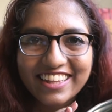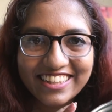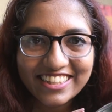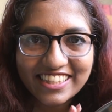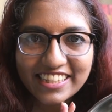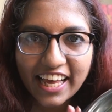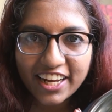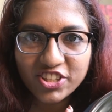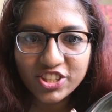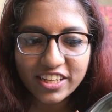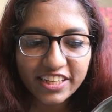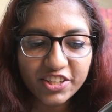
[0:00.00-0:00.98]
this is
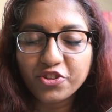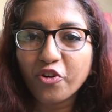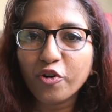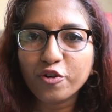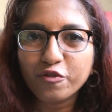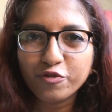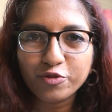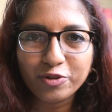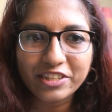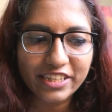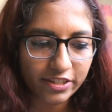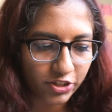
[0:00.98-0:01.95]
actually a dog
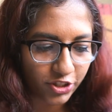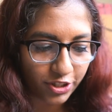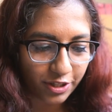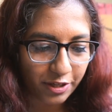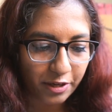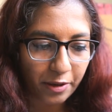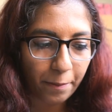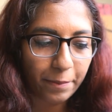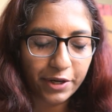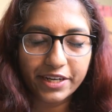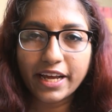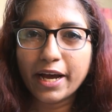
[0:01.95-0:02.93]
food dish
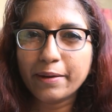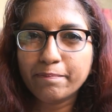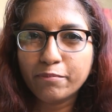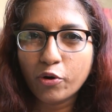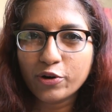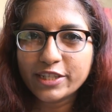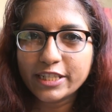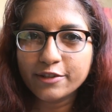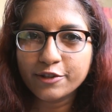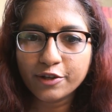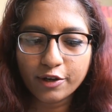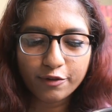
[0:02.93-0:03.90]
but I bought
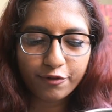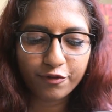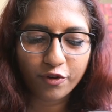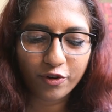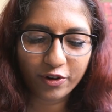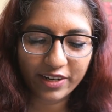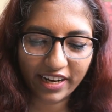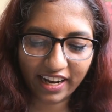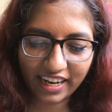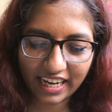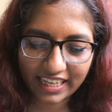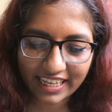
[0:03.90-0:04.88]
it uh, for
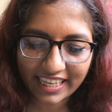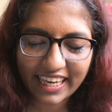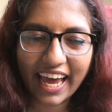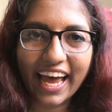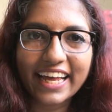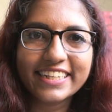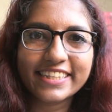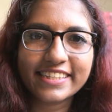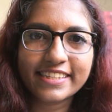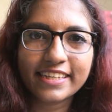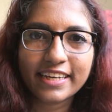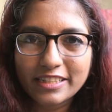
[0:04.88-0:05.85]
our
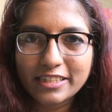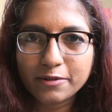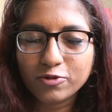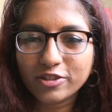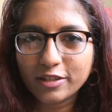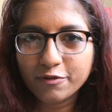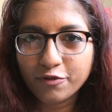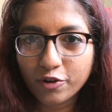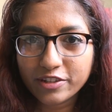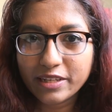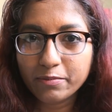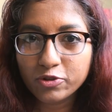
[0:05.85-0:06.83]
cats it's mostly
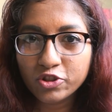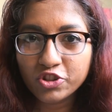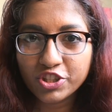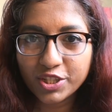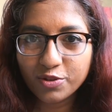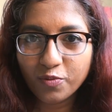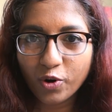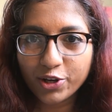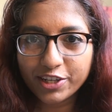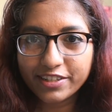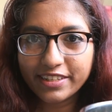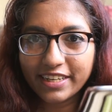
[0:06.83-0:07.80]
for them to drink
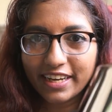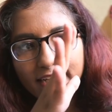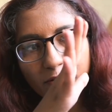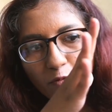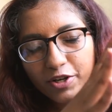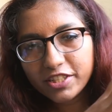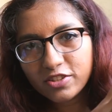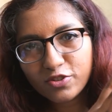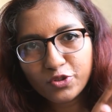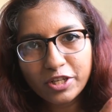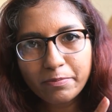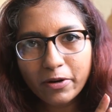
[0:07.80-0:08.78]
water. What is
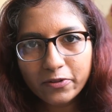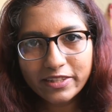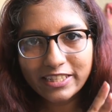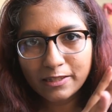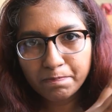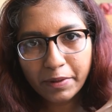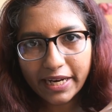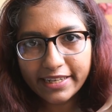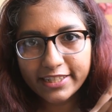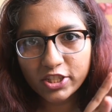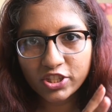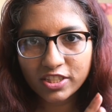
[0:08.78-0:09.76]
good about these
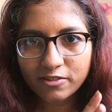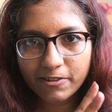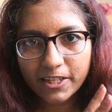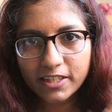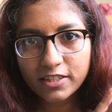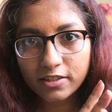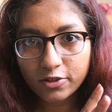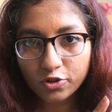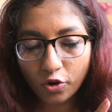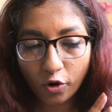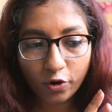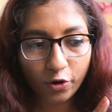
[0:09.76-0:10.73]
pet dishes, whether it's a
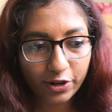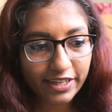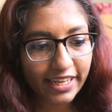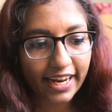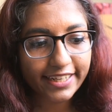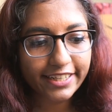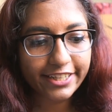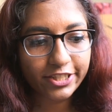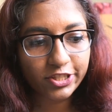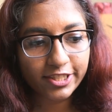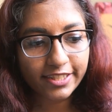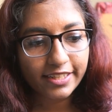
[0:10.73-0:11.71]
dog or a cat
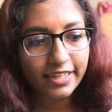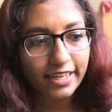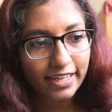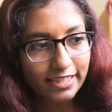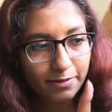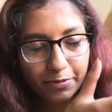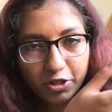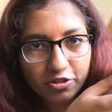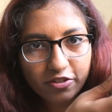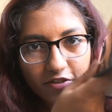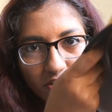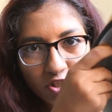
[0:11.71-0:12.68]
dish, is
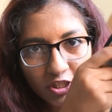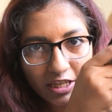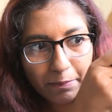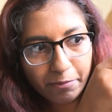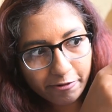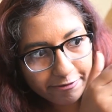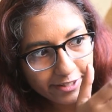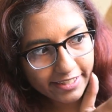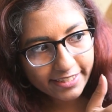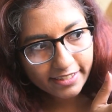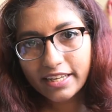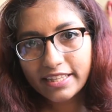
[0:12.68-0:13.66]
because of the shape of it,
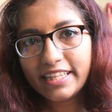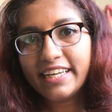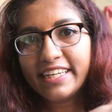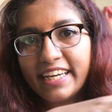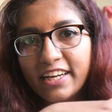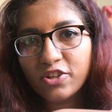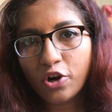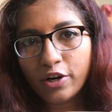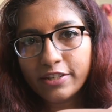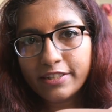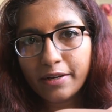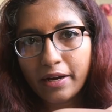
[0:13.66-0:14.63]
uh, they
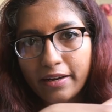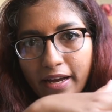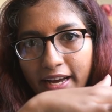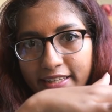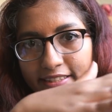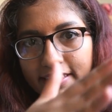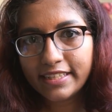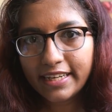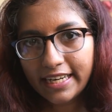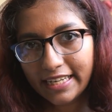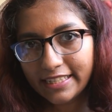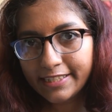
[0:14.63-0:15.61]
cannot
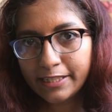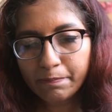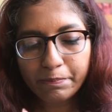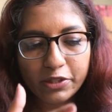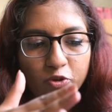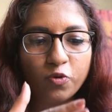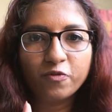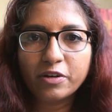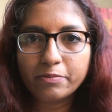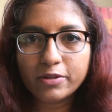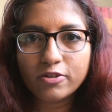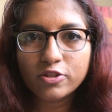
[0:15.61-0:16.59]
accidentally tip it
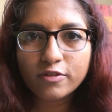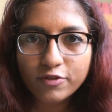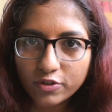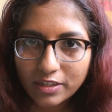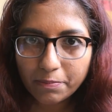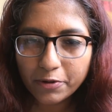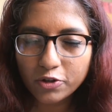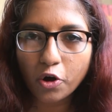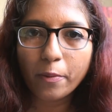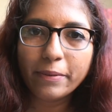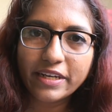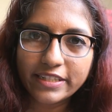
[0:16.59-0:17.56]
over because if you keep a
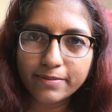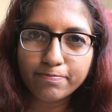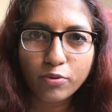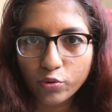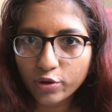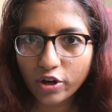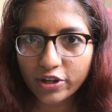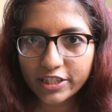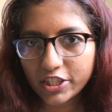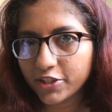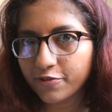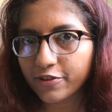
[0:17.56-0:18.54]
normal bowl or
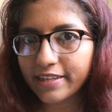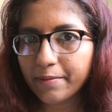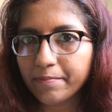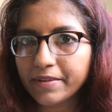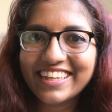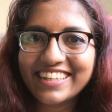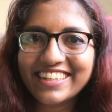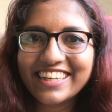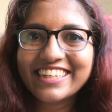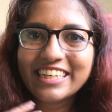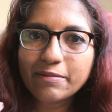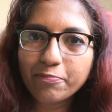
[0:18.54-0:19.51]
dish for them, then
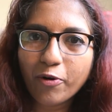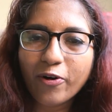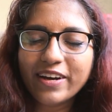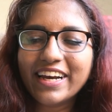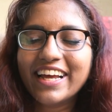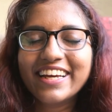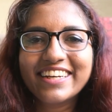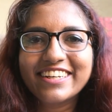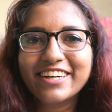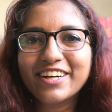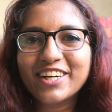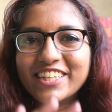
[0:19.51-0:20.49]
they keep on
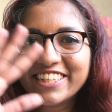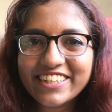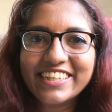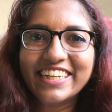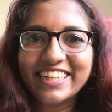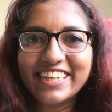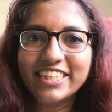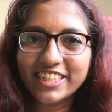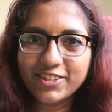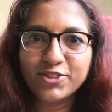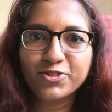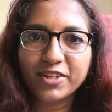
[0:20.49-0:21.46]
like turning
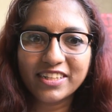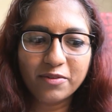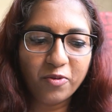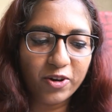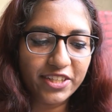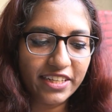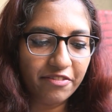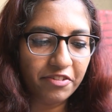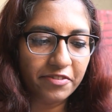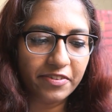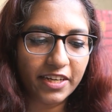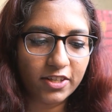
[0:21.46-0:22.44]
it and throwing the water
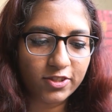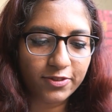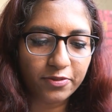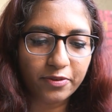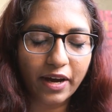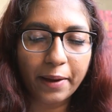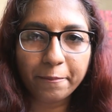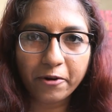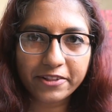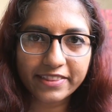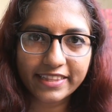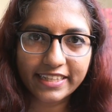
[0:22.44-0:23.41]
everywhere. So I
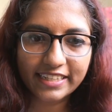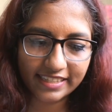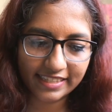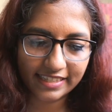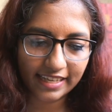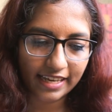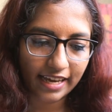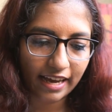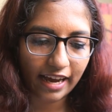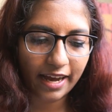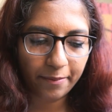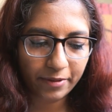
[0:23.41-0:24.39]
bought this.
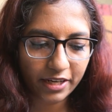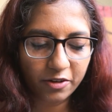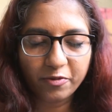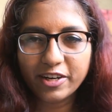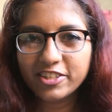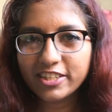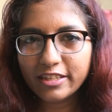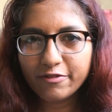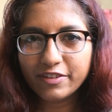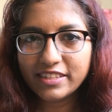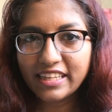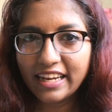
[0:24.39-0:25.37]
I'm kind of wondering
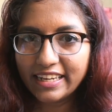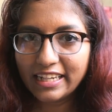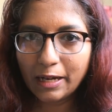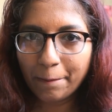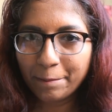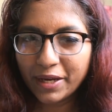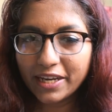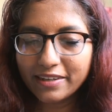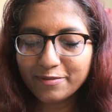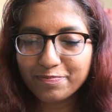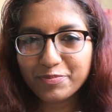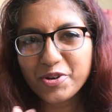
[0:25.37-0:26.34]
if it's a little big
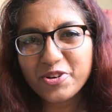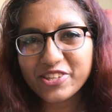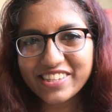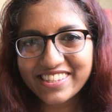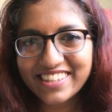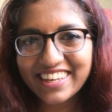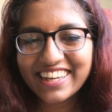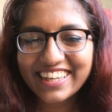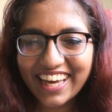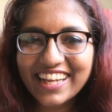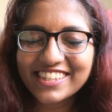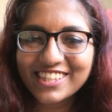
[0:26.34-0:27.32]
because
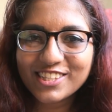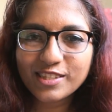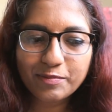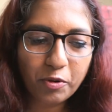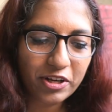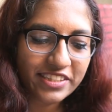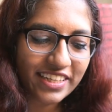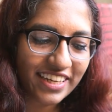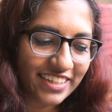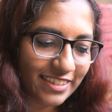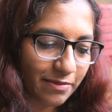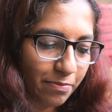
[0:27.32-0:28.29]
cats are small
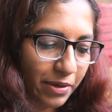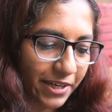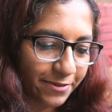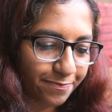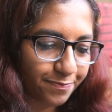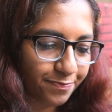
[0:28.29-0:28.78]
size but